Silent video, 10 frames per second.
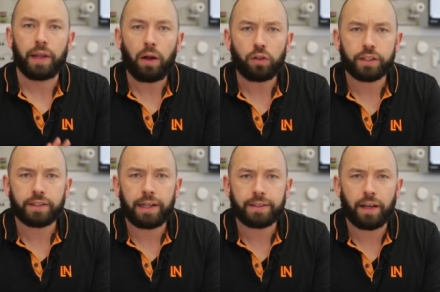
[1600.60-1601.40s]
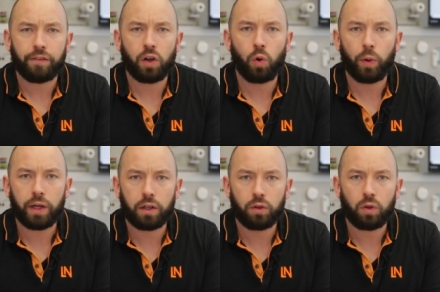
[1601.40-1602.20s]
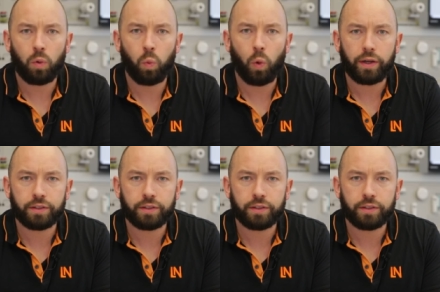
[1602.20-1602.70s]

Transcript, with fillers: Now just let's have a quick look what